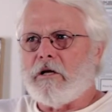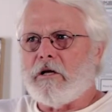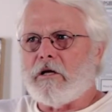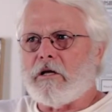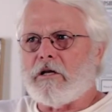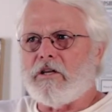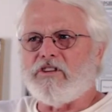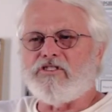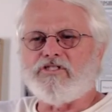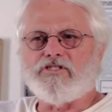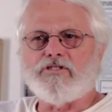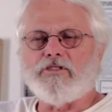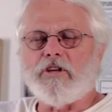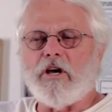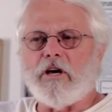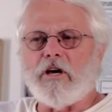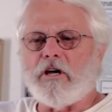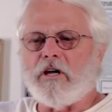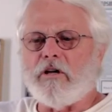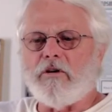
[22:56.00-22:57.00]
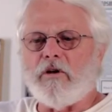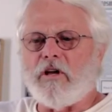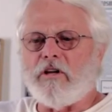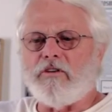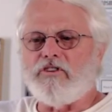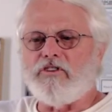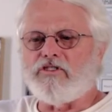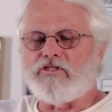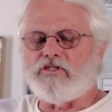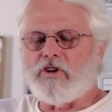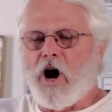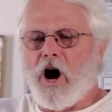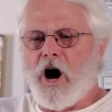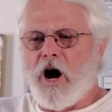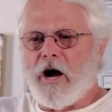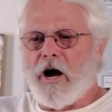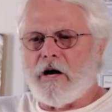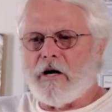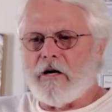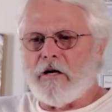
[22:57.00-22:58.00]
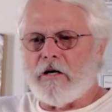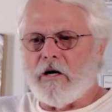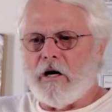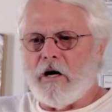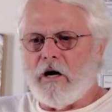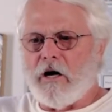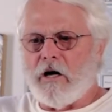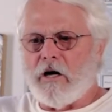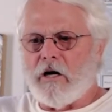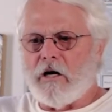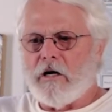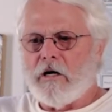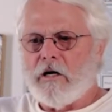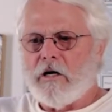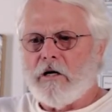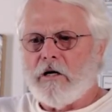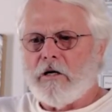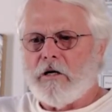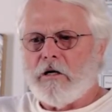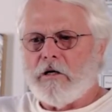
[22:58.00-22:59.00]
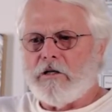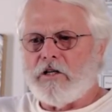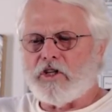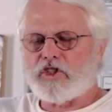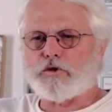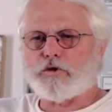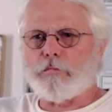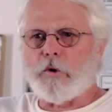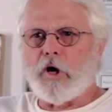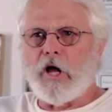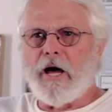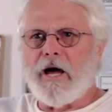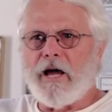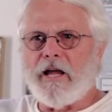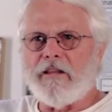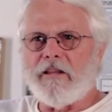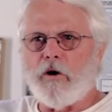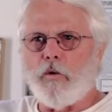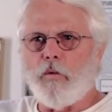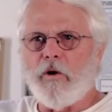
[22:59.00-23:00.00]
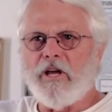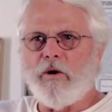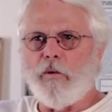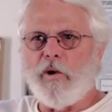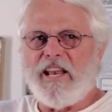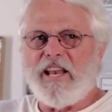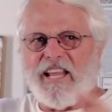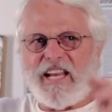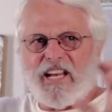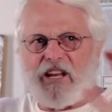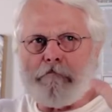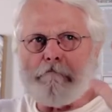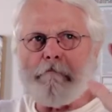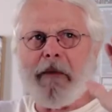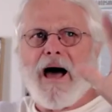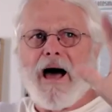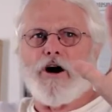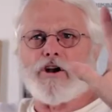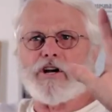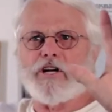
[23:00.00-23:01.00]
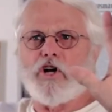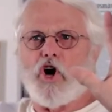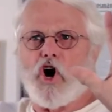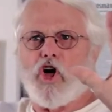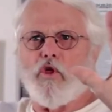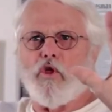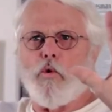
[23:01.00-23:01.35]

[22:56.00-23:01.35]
and designed display that we went in and mounted on the